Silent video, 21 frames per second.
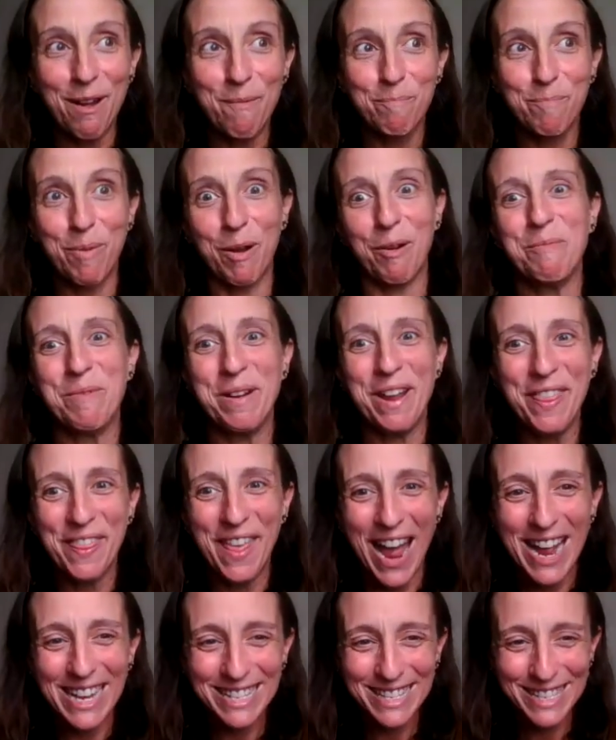But with
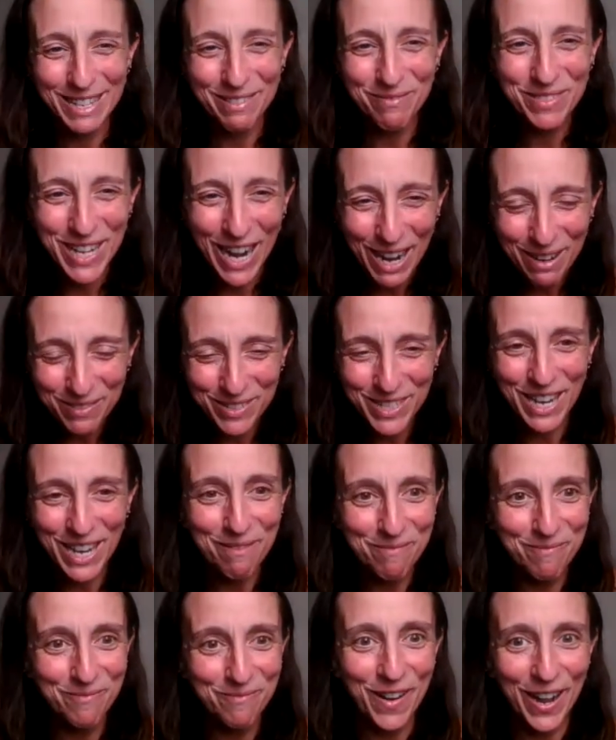that, sometimes
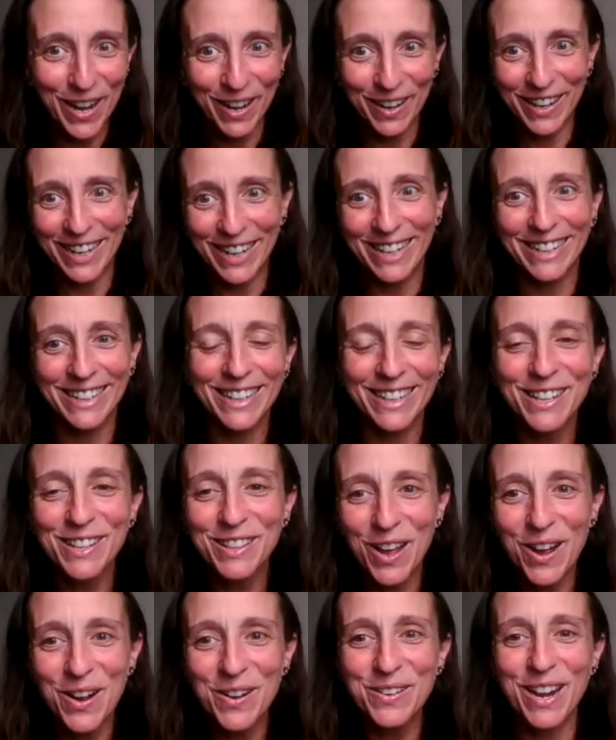I'm very
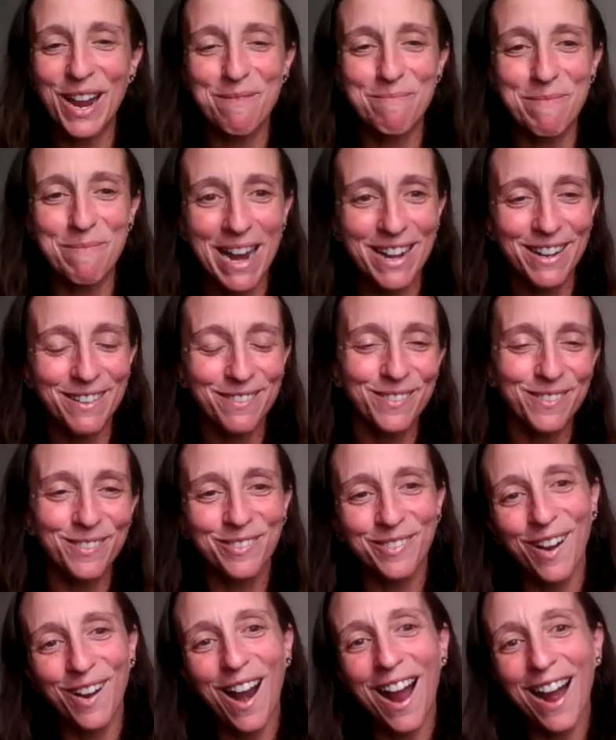alone on my
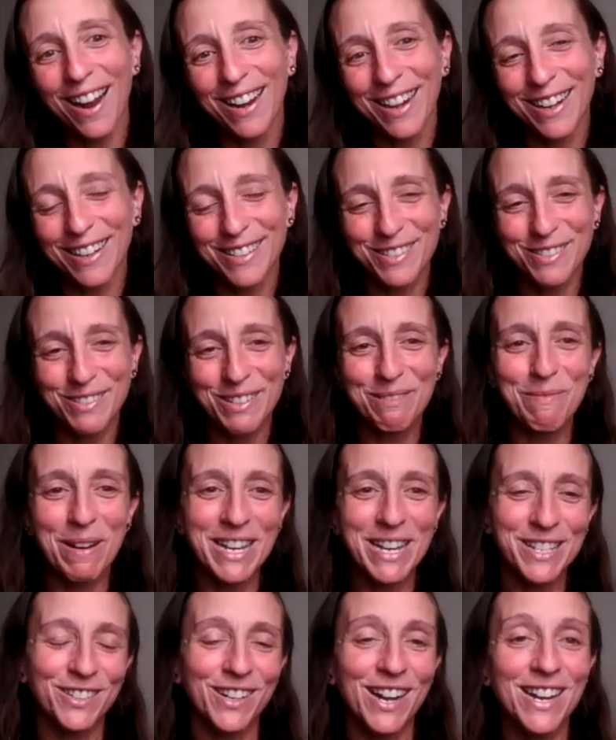rock or doing
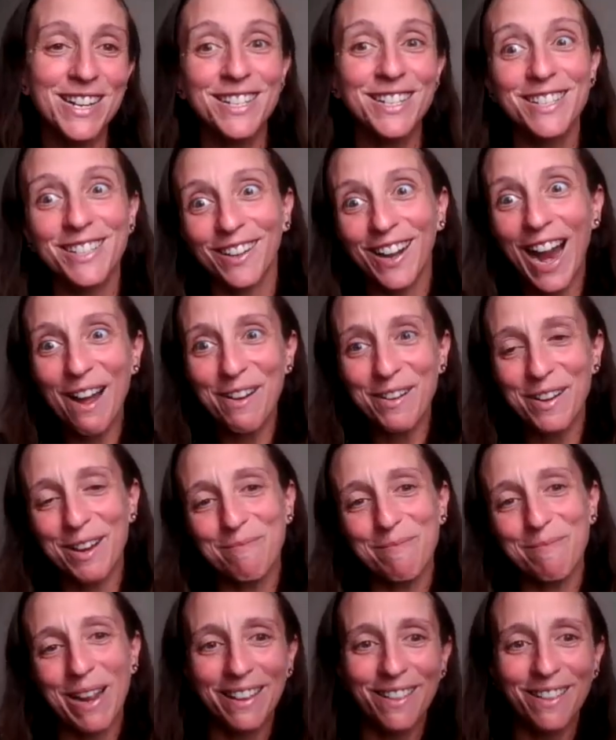my stretches or out
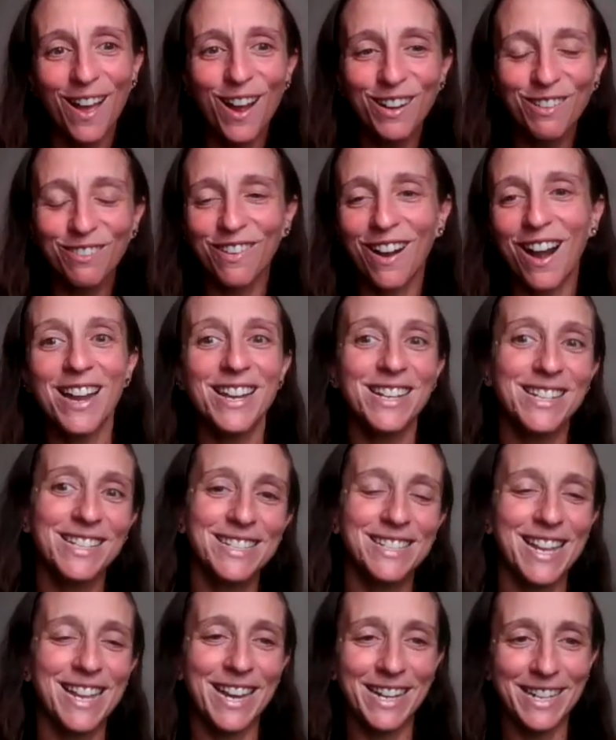on my long
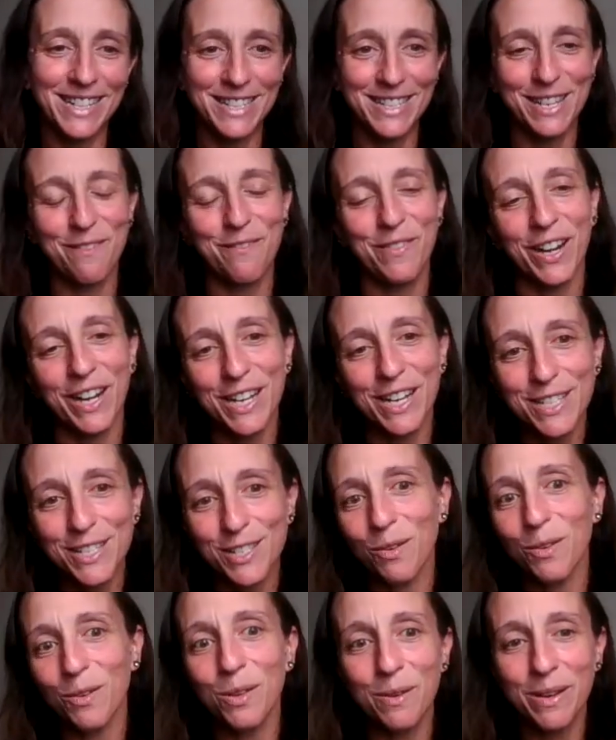runs. And it's a very
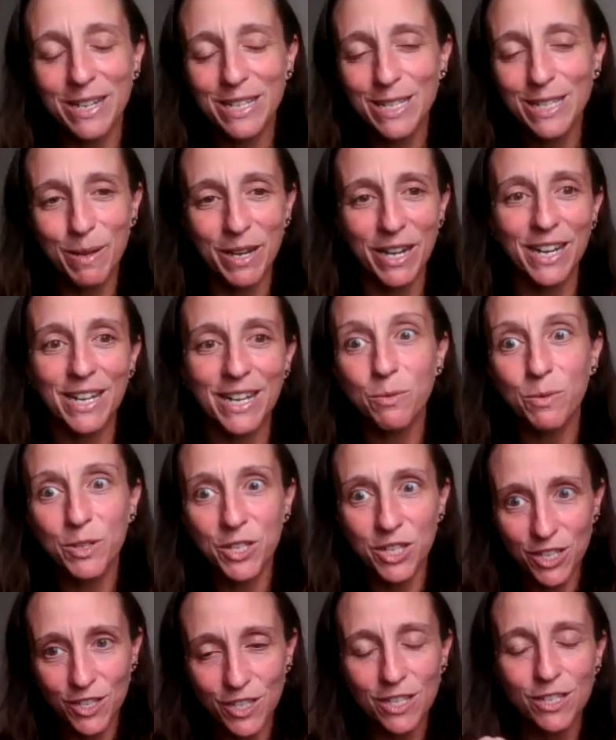solo experience,
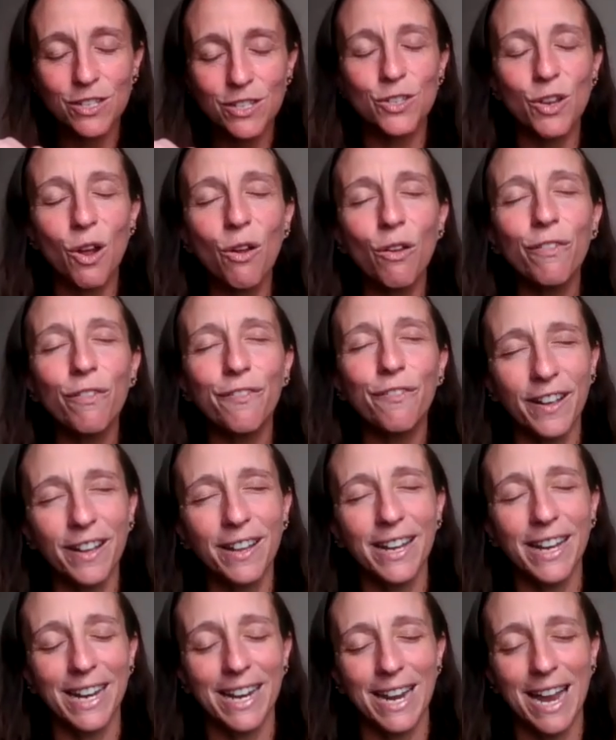which is soul
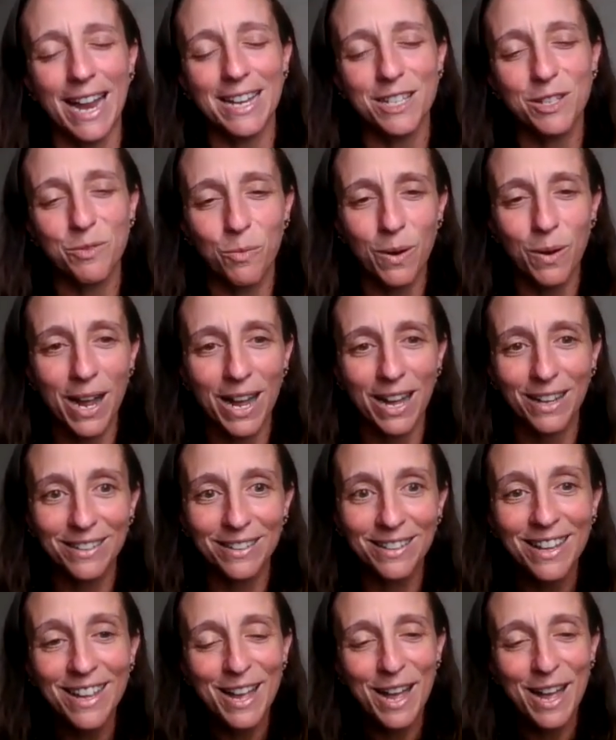filling as
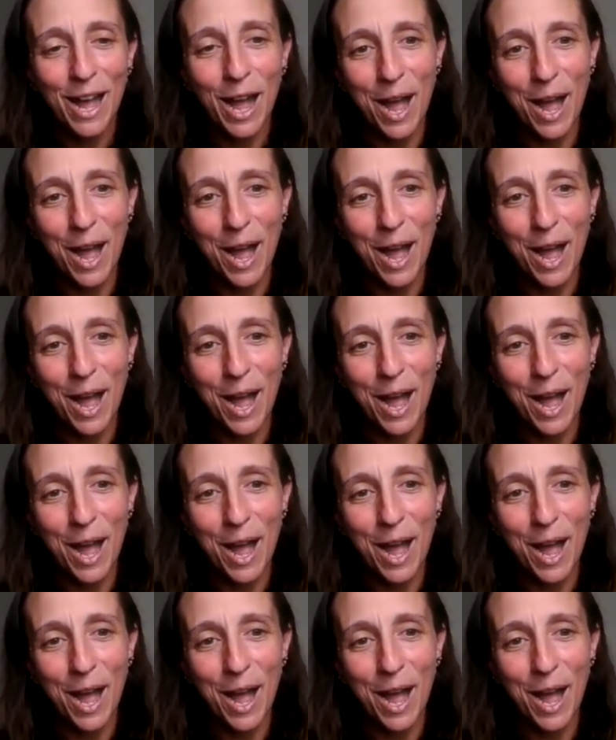well.